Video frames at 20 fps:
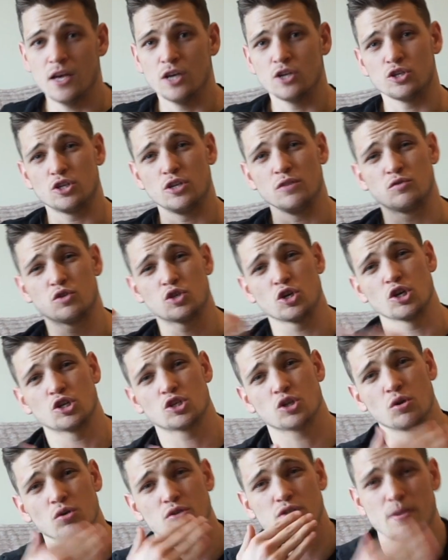So you've
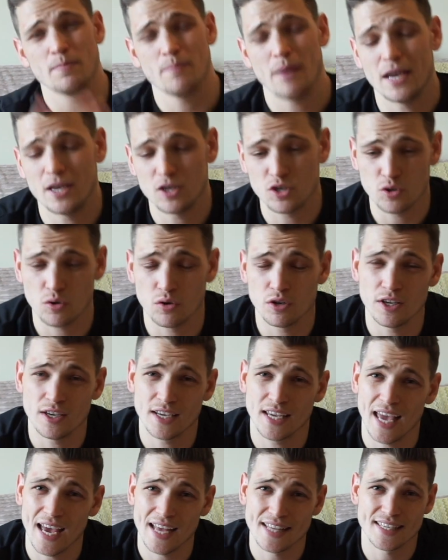just got to make sure you're
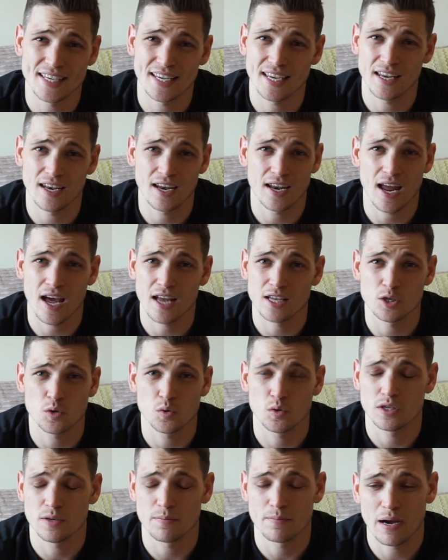getting in an
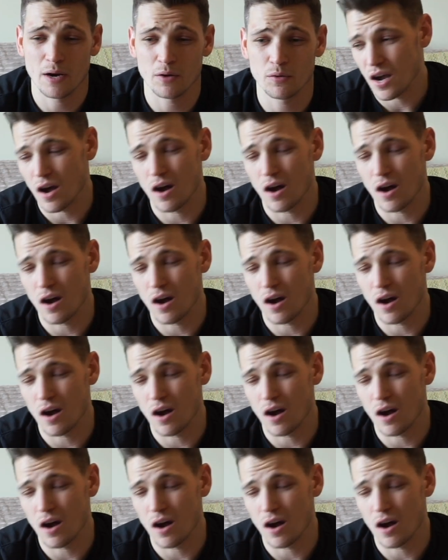adequate amount.